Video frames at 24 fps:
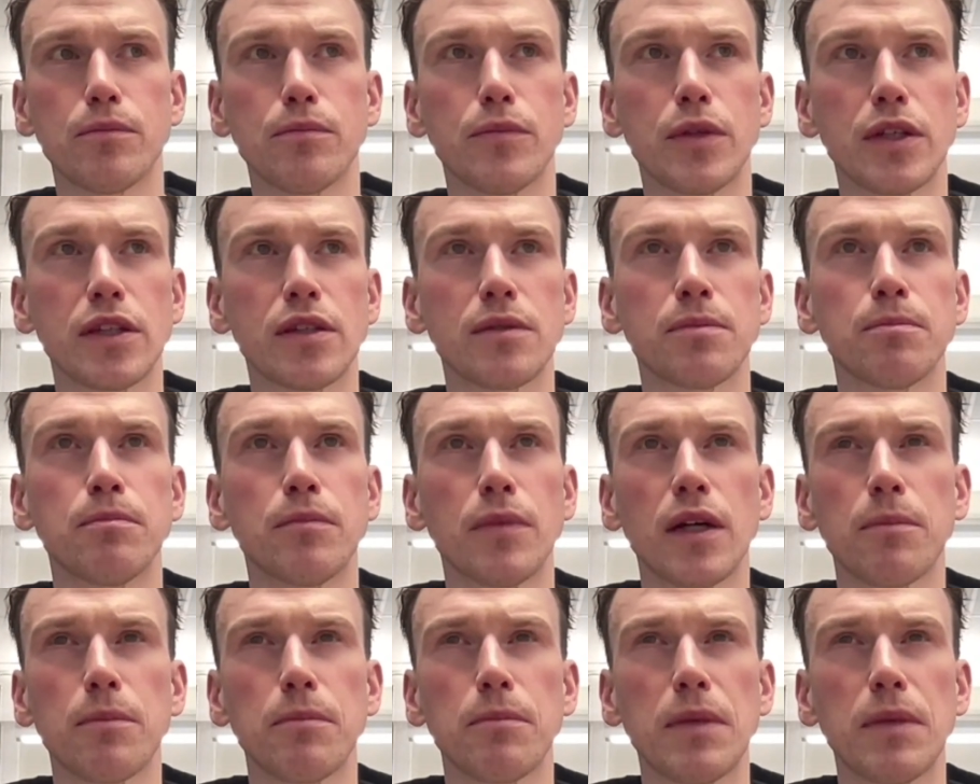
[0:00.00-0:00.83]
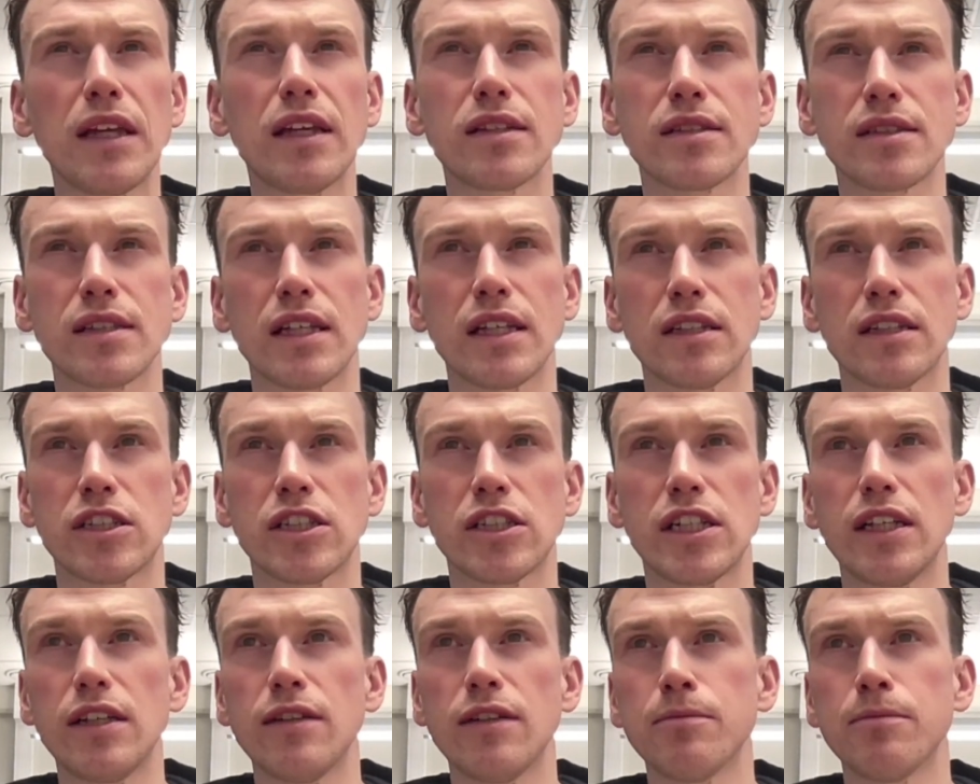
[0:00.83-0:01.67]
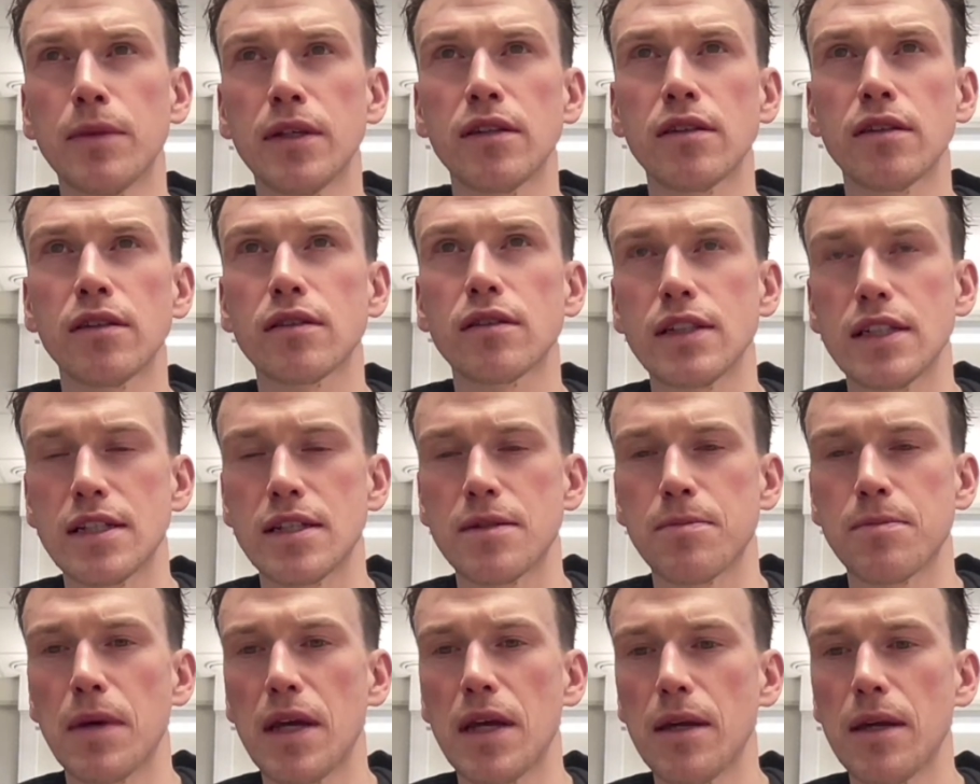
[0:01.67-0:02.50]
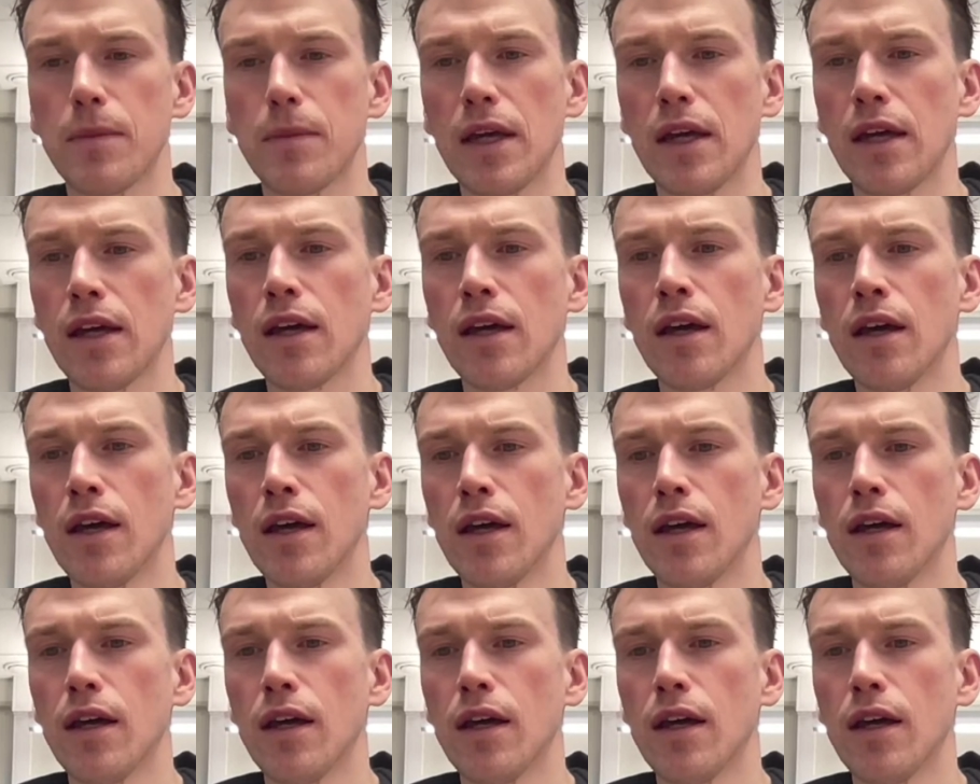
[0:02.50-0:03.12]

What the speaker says: but my biggest achievement is maybe